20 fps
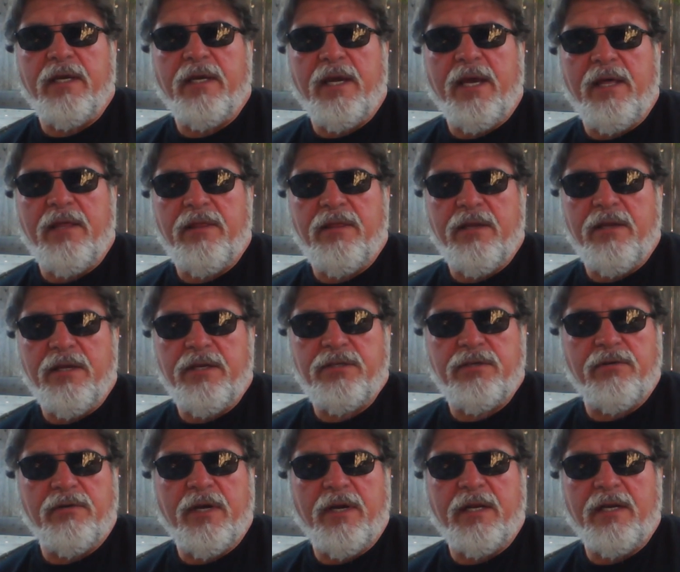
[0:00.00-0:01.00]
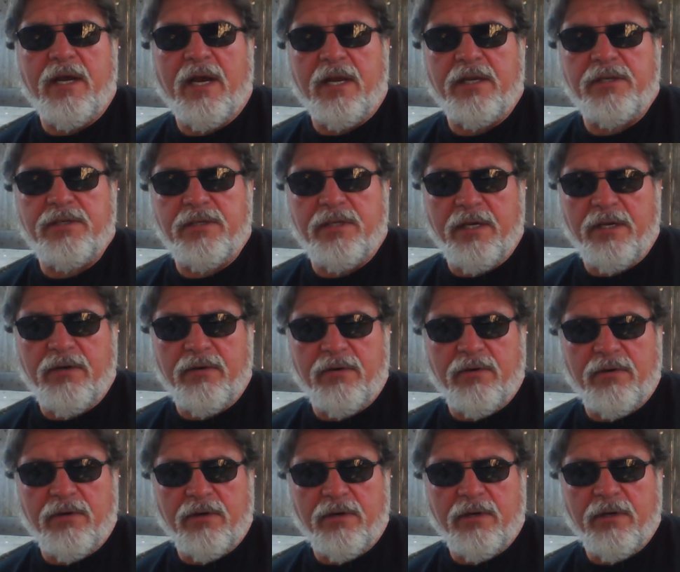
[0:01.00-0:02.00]
atheist or agnostic
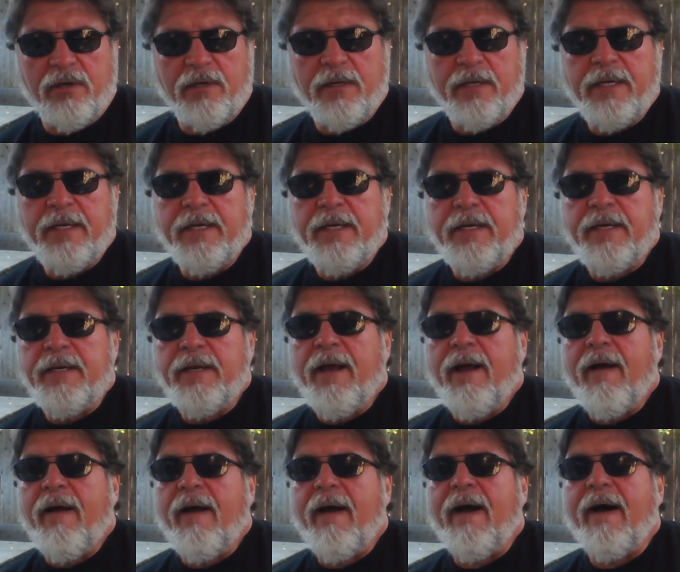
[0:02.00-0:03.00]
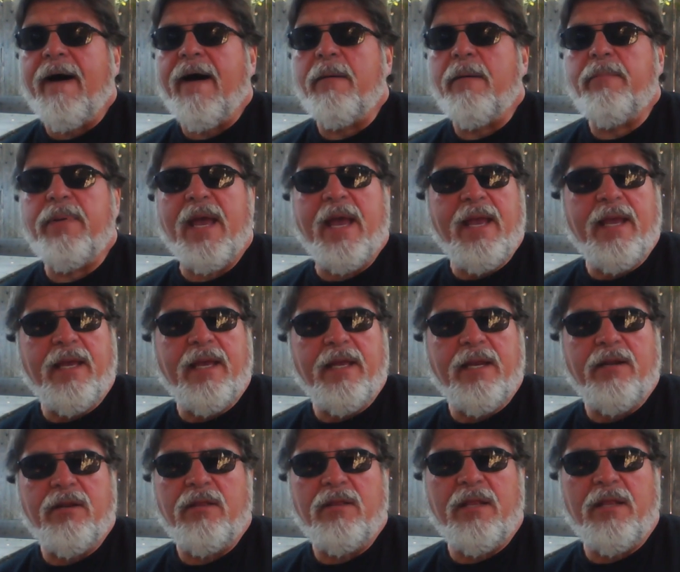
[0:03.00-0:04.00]
or Uh,
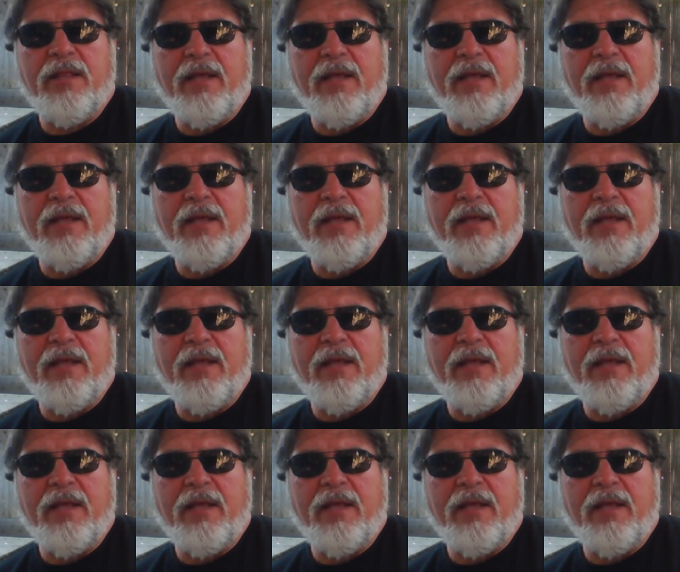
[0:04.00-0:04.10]
pagan.